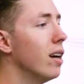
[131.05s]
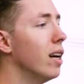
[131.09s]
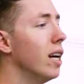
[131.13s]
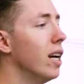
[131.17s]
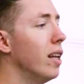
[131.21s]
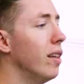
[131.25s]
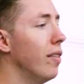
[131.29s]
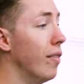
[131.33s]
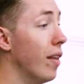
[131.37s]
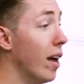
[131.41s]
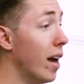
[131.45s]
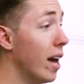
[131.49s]

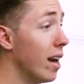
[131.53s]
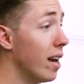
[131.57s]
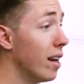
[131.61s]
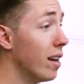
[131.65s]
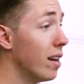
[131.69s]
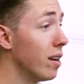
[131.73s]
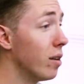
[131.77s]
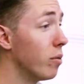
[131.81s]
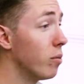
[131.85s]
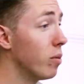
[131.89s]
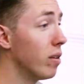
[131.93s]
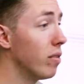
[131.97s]
and
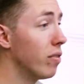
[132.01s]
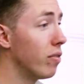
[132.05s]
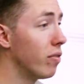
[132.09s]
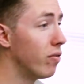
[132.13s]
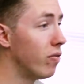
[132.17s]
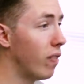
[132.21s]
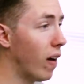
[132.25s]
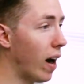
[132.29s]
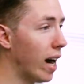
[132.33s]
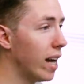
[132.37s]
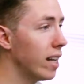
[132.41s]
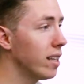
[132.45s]
then we
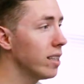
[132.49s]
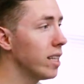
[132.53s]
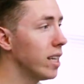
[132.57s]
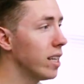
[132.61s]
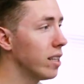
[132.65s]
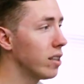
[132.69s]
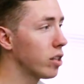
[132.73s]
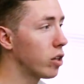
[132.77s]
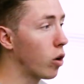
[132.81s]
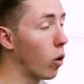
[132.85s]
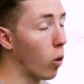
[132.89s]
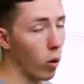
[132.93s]
finally
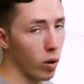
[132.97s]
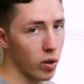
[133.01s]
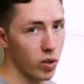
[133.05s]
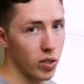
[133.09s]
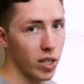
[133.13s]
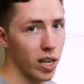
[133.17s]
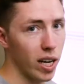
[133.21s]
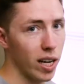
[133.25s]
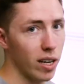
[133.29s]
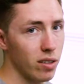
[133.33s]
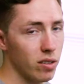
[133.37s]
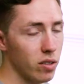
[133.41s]
hit the
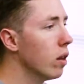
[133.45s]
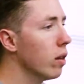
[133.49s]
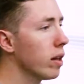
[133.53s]
chorus again.